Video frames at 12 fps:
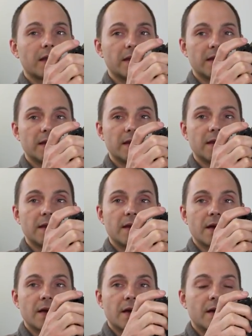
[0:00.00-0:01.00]
The
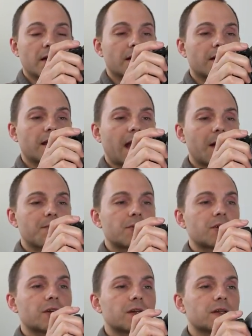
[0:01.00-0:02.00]

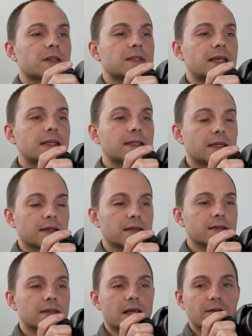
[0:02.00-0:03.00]
camera
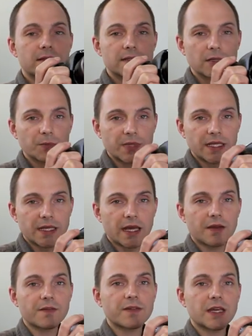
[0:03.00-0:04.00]
settings, now there's a little
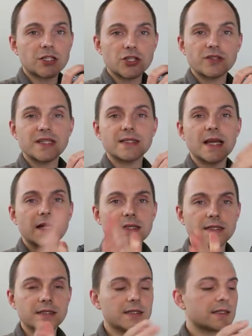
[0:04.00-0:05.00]
PDF that shows
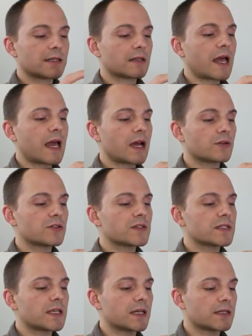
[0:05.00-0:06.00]
exactly in detail how to
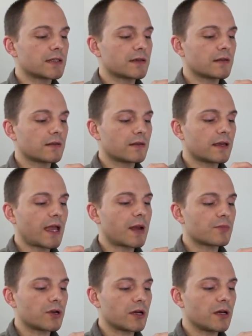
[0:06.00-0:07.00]
set the
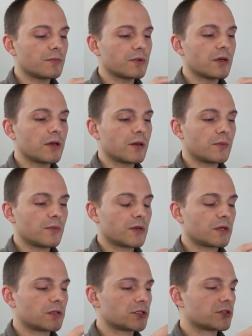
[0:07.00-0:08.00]
camera up,
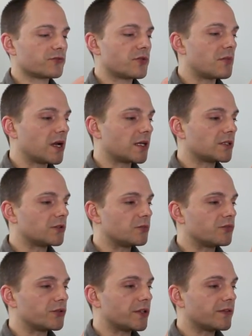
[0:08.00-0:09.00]
and I'll just remind you
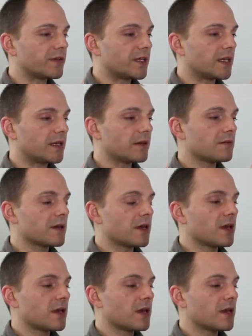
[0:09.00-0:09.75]
briefly here.